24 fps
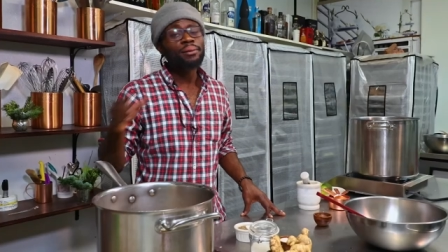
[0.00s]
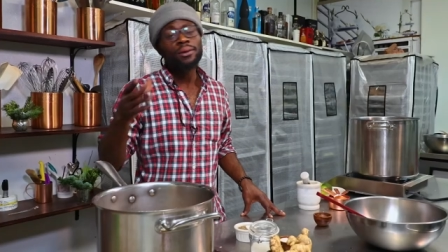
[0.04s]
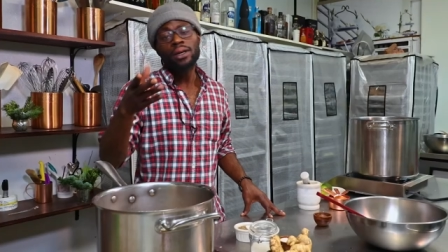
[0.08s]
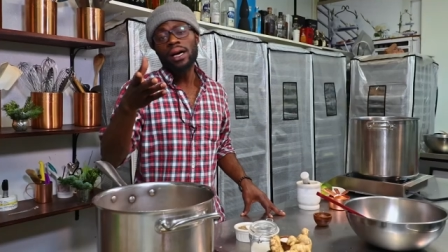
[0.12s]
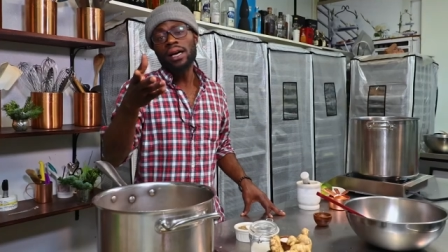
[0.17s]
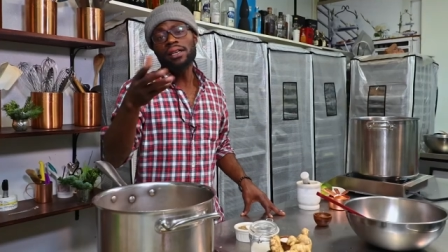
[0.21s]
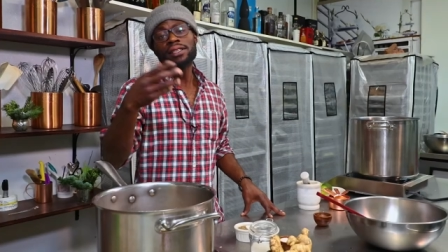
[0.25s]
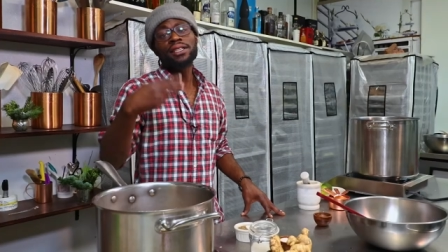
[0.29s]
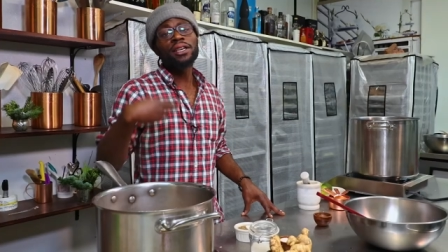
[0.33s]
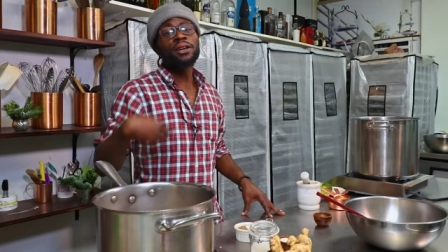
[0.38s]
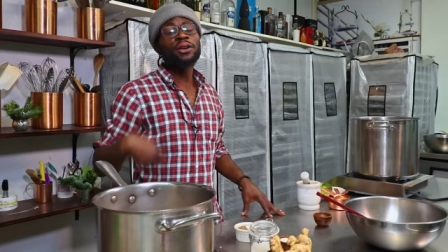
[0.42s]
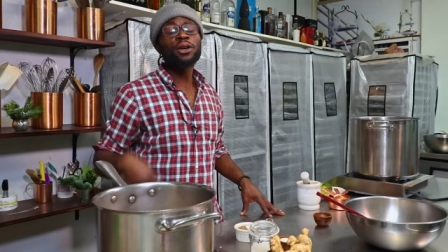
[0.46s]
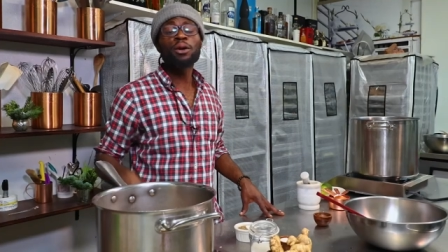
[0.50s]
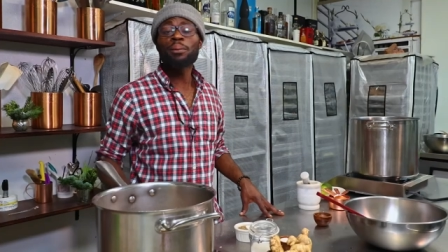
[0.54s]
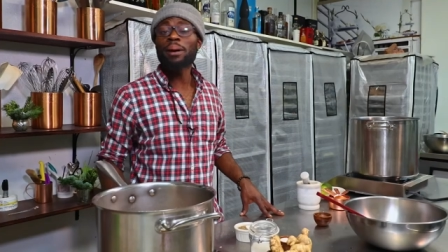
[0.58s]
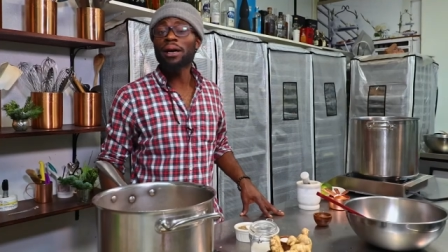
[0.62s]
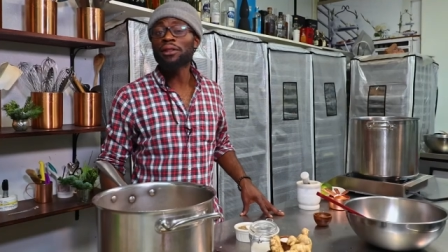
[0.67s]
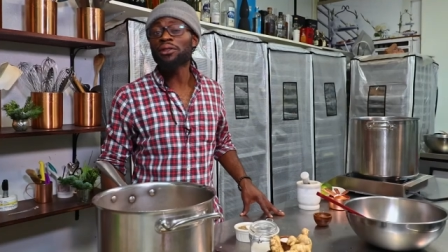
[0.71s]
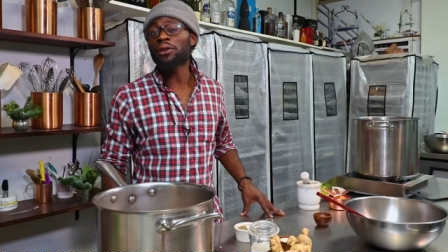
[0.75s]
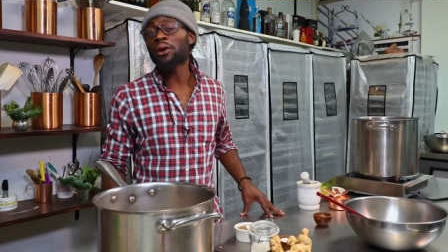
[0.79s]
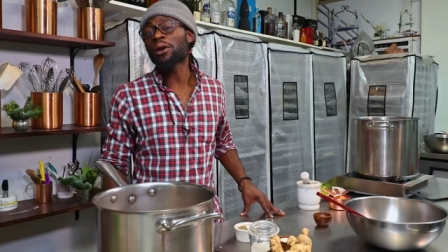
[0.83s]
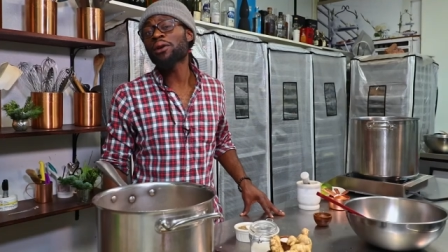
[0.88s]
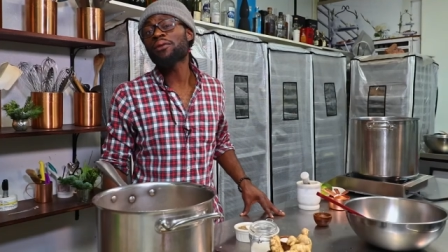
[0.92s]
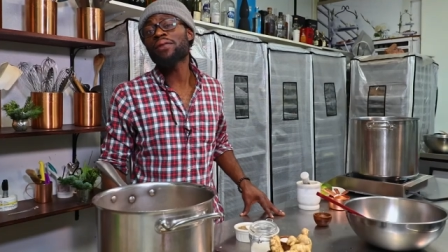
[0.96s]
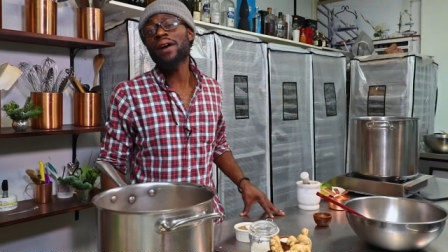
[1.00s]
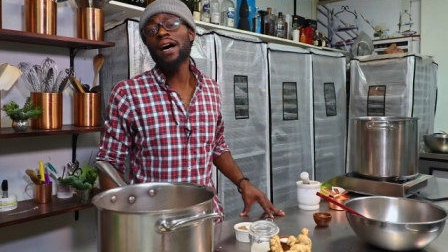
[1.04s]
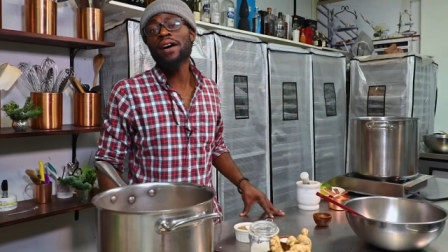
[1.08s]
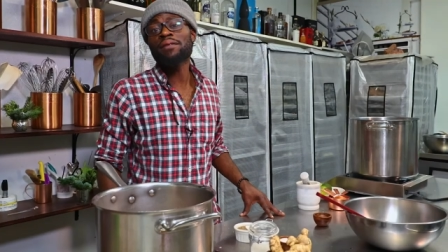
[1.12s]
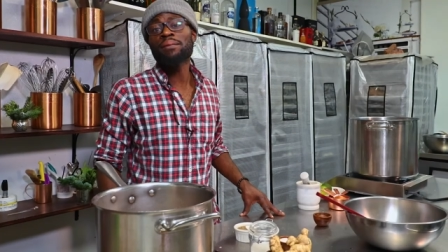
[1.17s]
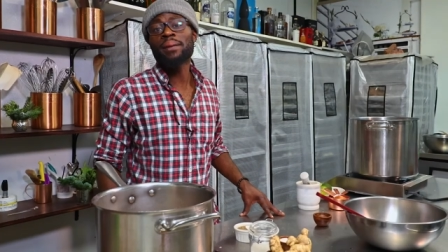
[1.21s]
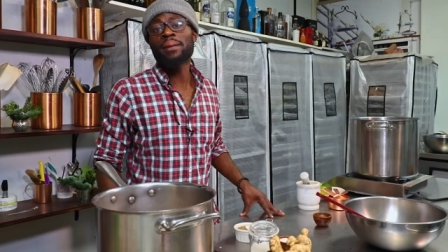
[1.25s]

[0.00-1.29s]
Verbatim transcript: I'll see you in about 35